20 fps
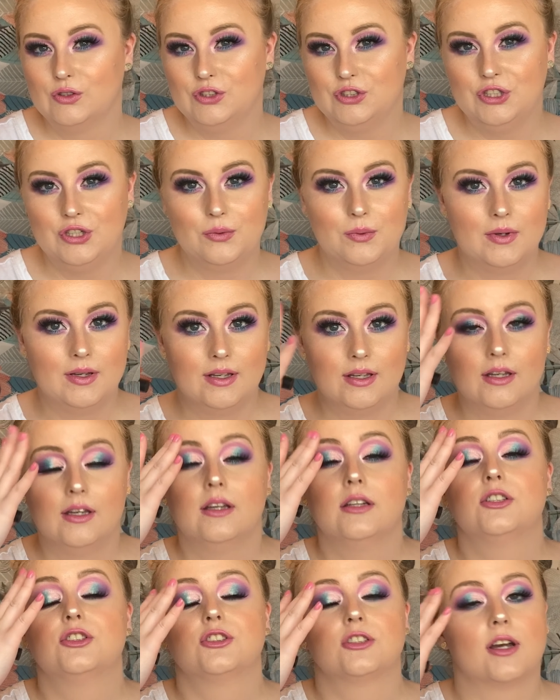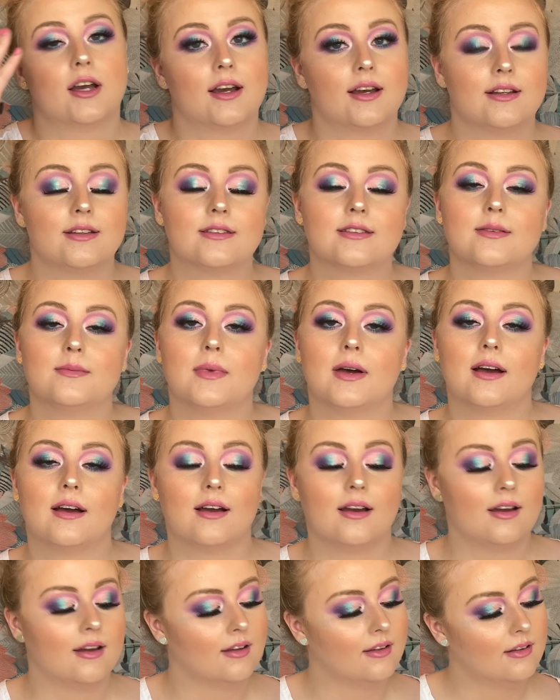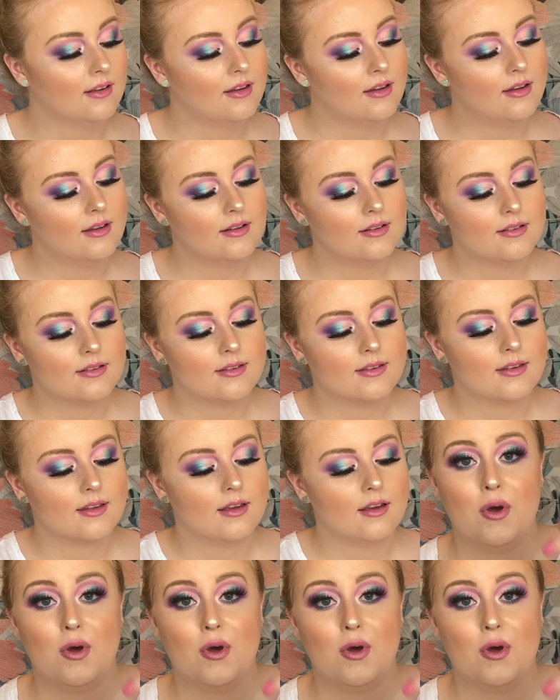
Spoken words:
dewy shine to my eyelids.